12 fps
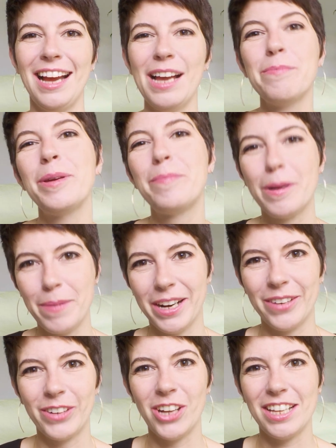I've been preparing
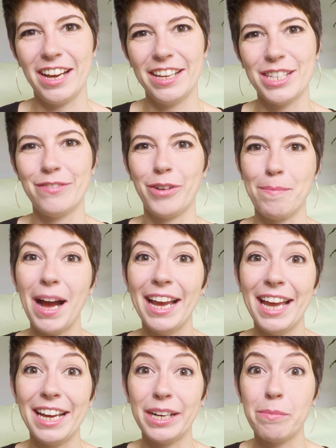raw diets for my
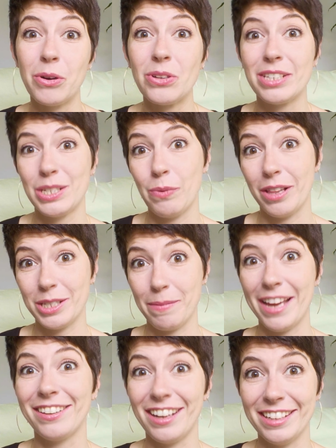animals as well as my
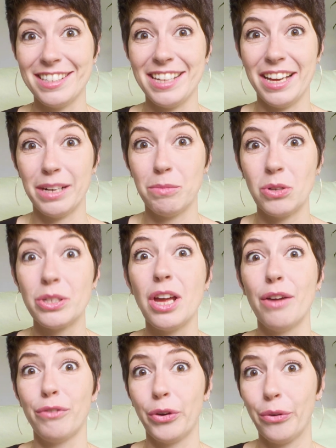clients' animals
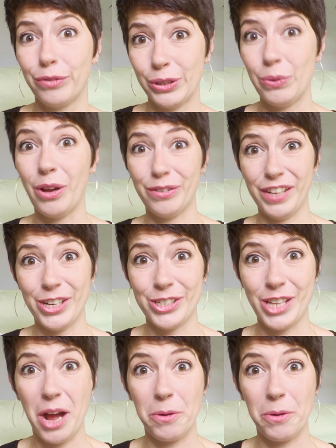for over 12 years now.